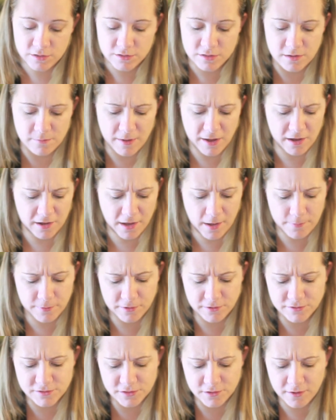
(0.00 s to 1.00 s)
about a couple
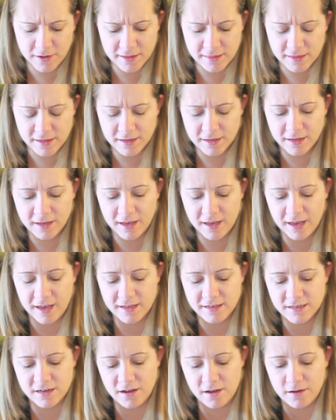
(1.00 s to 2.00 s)
years ago, I think,
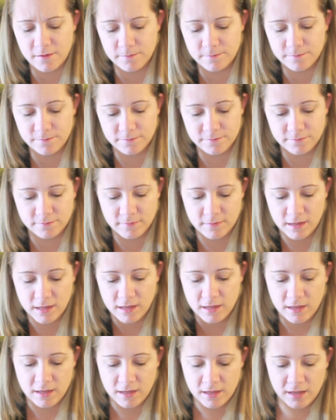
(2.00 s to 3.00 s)
and
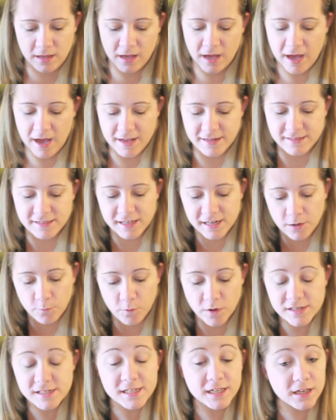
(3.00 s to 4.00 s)
um, I said I
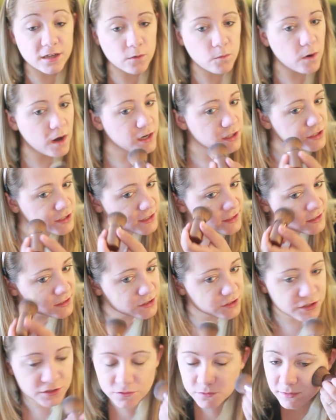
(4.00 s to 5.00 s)
wasn't going to watch season
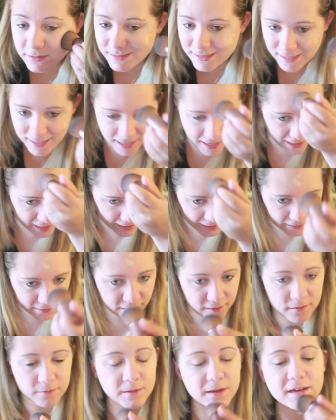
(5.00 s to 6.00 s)
two as it
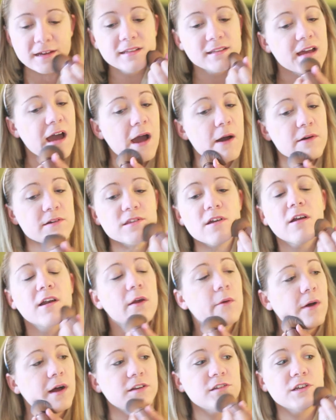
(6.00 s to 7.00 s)
aired because I was
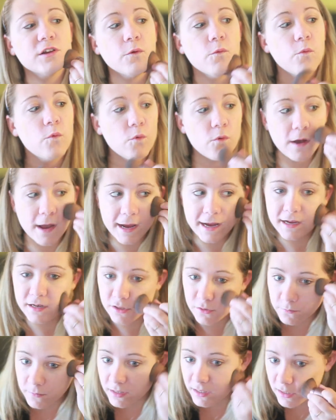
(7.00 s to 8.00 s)
already watching way
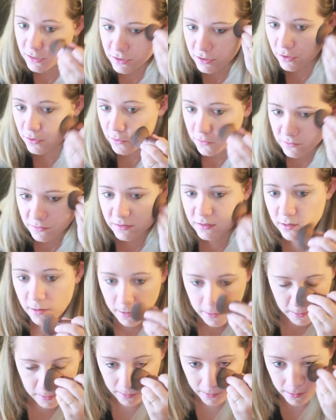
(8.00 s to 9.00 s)
too many shows.
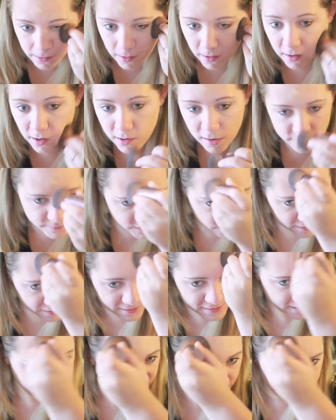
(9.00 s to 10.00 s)
Um, so I
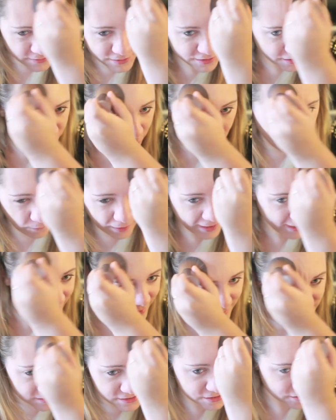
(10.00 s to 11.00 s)
said I'm just gonna wait
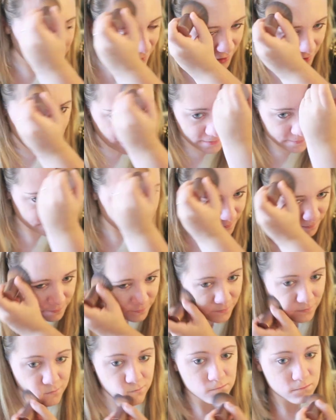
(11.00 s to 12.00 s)
until um,
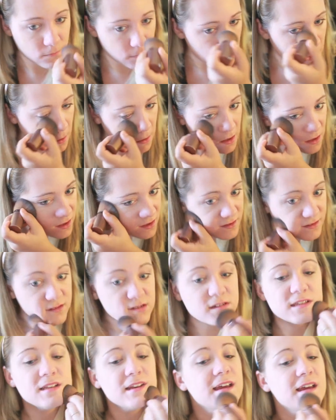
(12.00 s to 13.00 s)
the
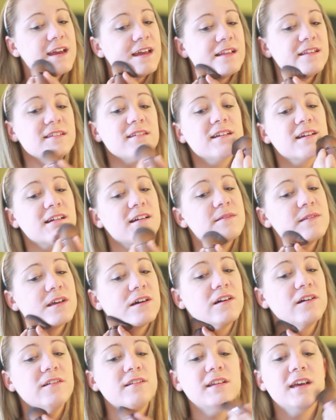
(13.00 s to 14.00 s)
season ends and it comes
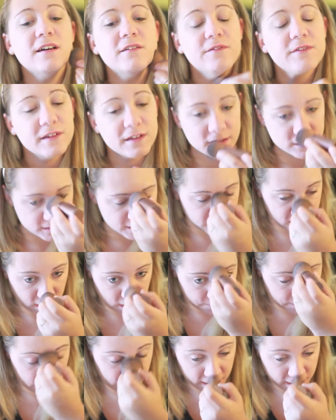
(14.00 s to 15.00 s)
out on Netflix and then I'm gonna